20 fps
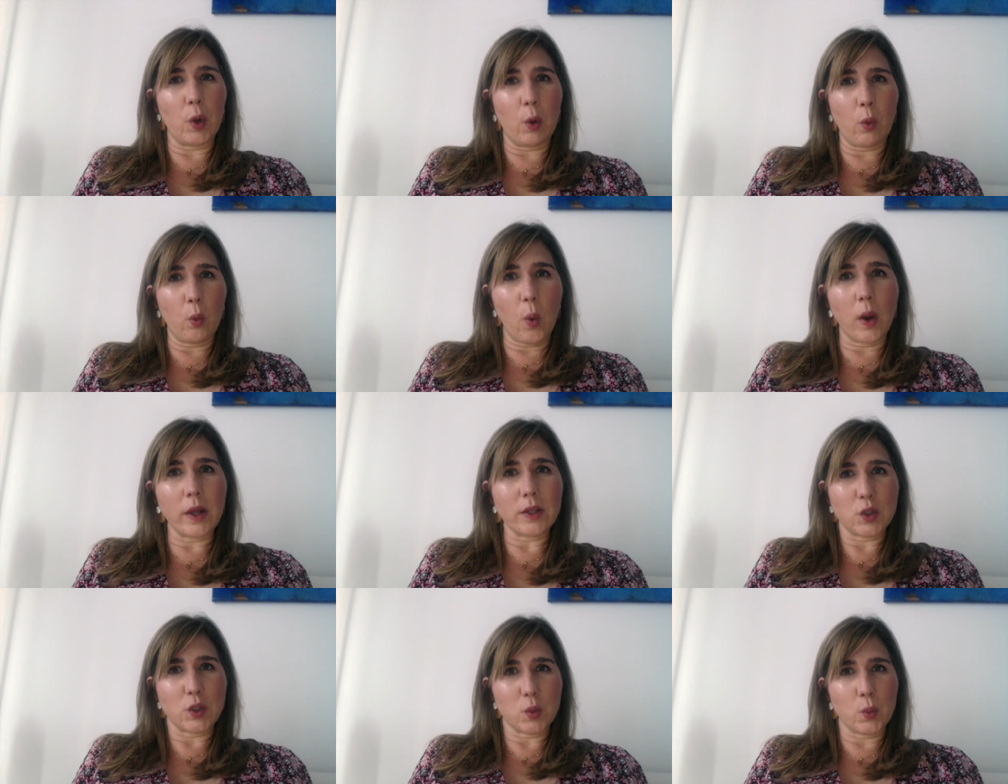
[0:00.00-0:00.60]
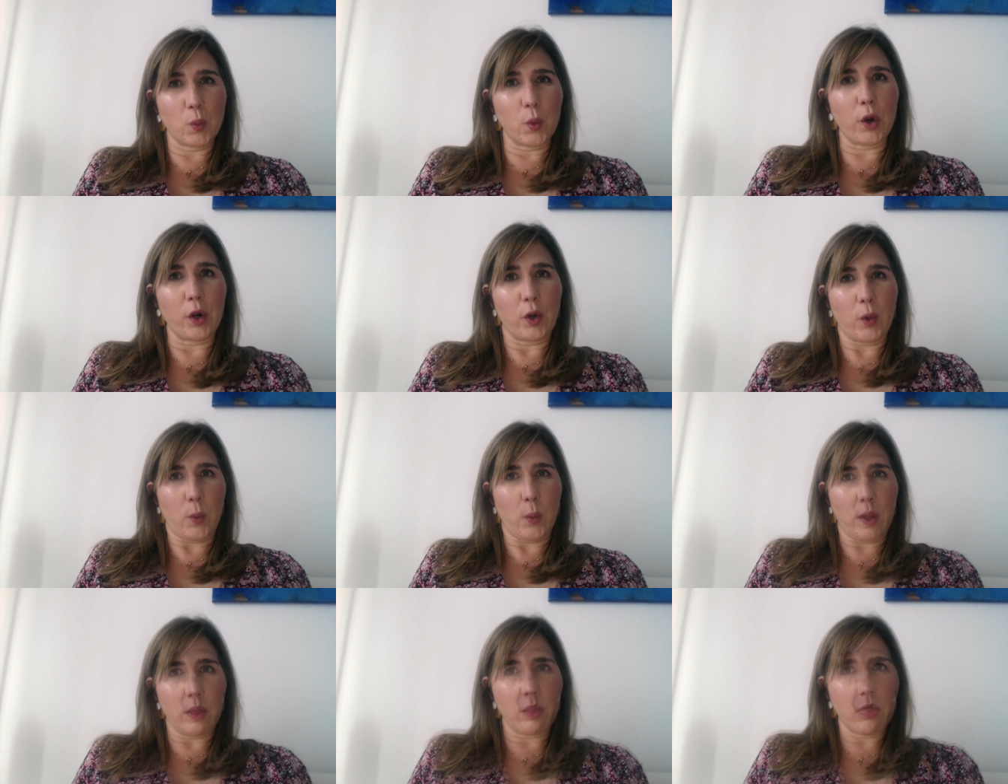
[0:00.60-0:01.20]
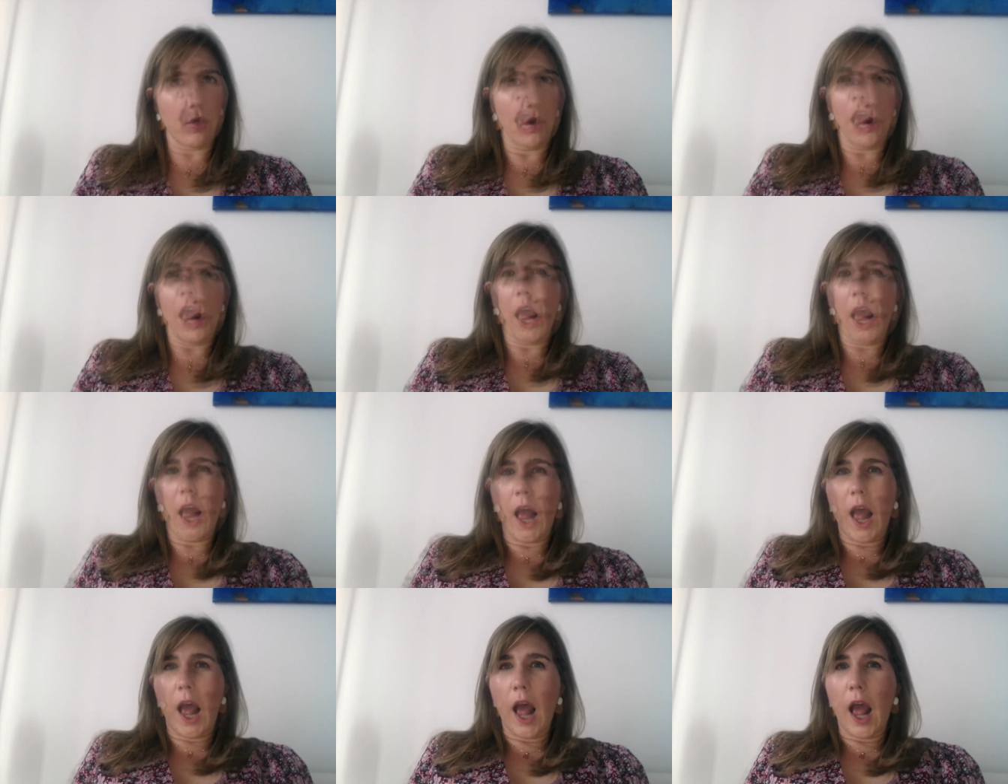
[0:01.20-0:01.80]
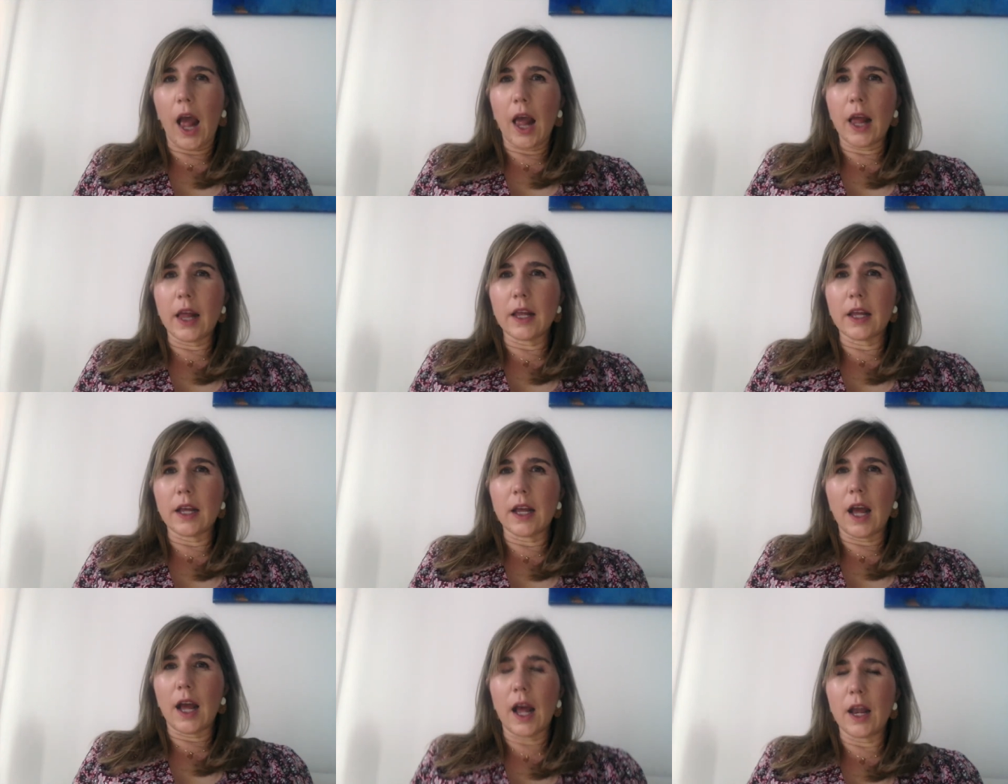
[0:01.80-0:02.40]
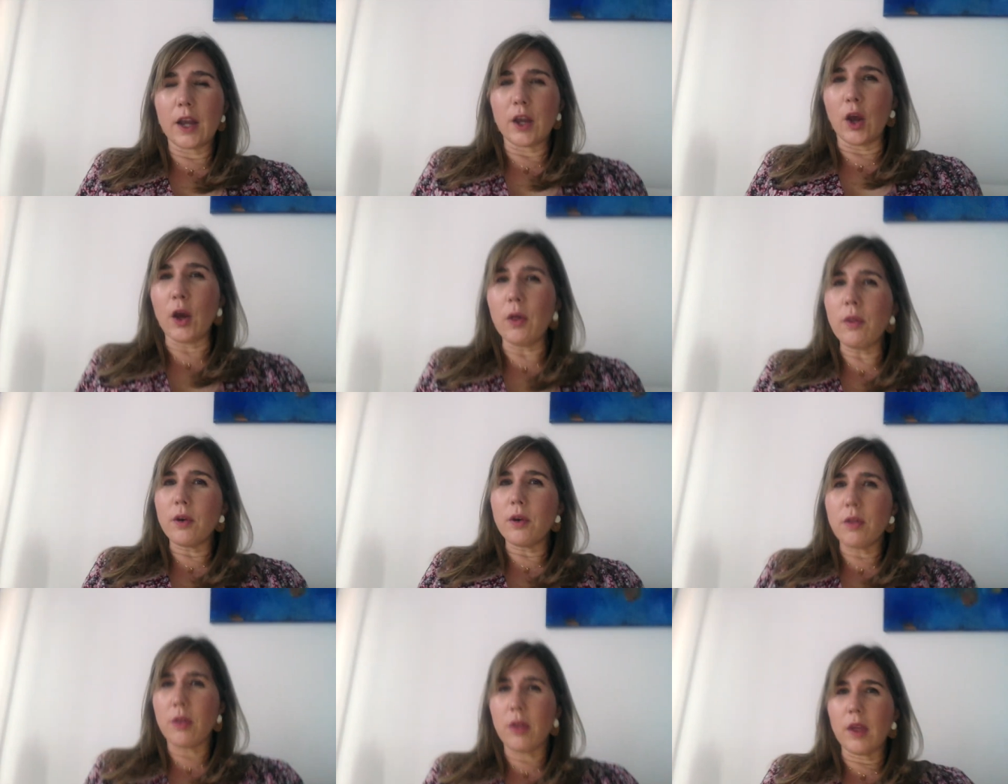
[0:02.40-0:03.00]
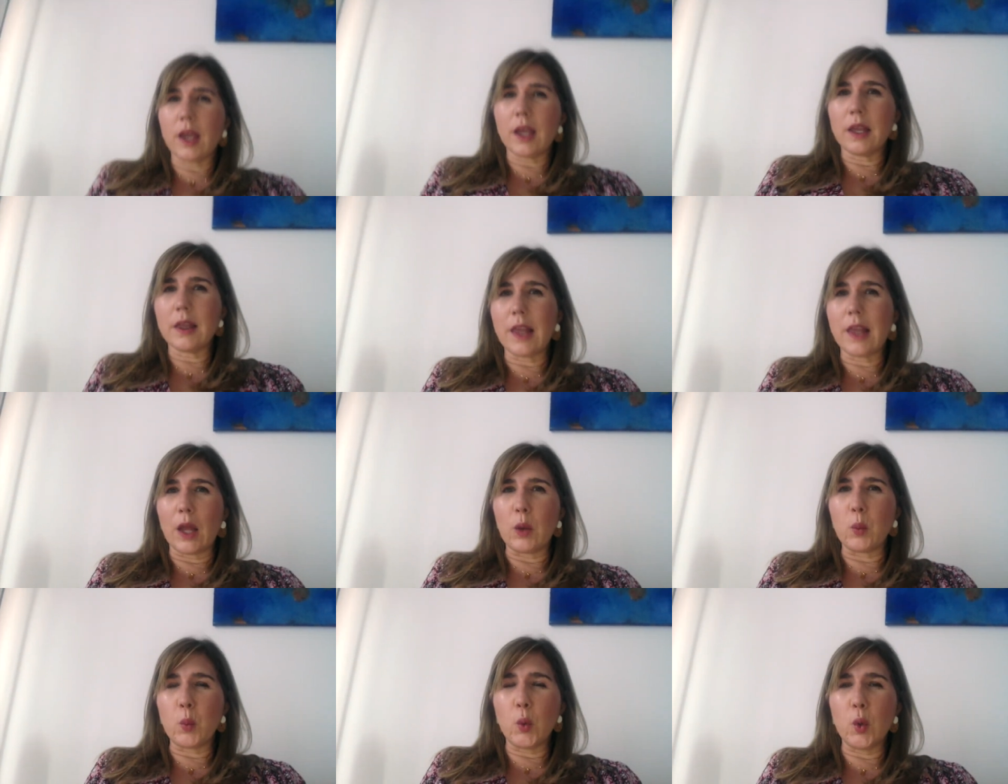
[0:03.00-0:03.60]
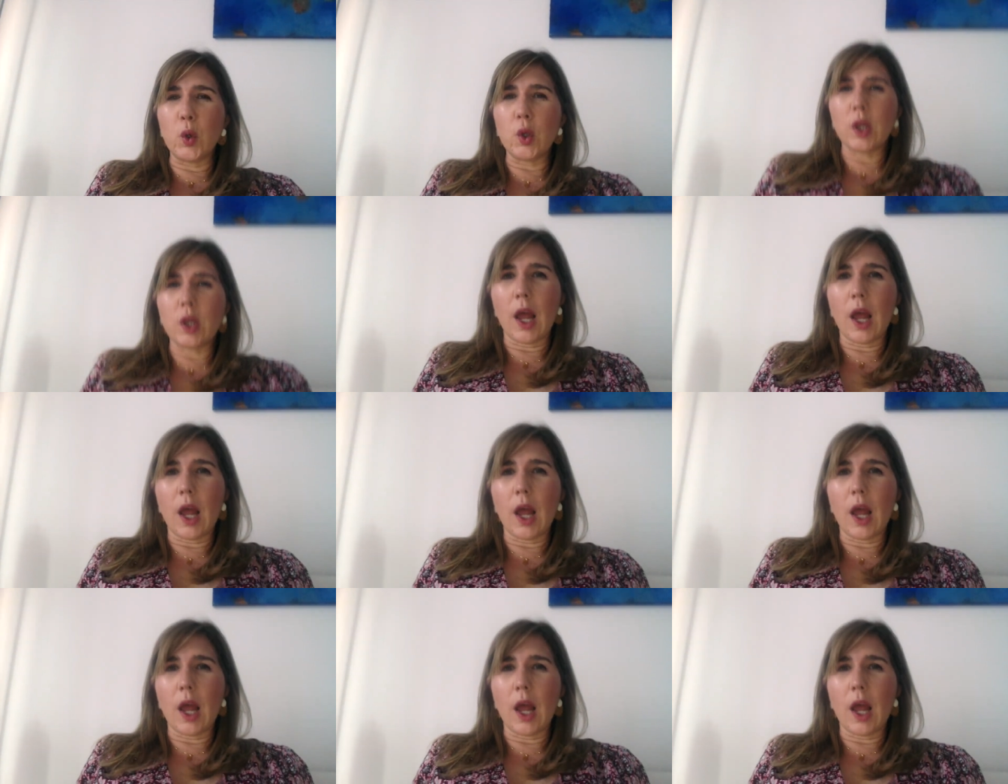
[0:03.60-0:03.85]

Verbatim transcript: want to work with. Another thing that would